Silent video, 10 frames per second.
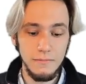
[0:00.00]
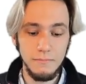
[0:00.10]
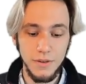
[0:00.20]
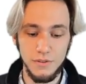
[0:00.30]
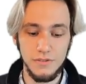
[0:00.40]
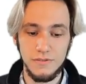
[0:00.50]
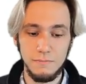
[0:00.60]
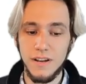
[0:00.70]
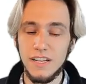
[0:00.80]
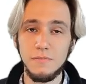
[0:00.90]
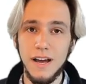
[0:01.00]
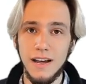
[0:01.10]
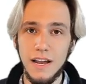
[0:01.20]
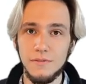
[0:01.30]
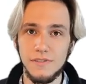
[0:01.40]
because Plasma
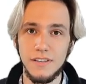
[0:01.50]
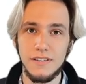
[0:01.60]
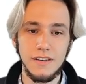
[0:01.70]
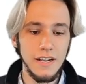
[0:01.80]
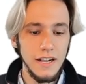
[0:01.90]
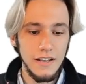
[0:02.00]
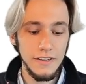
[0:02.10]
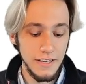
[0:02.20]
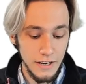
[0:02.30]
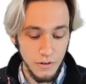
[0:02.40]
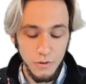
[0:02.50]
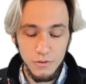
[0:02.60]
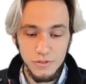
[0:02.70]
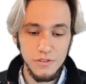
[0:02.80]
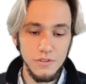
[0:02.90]
allows it. You can
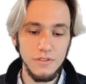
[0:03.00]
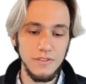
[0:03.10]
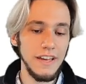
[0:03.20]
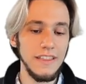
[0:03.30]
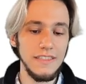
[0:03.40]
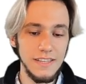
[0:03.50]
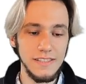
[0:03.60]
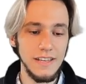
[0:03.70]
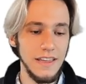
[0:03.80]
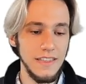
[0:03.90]
also, and this I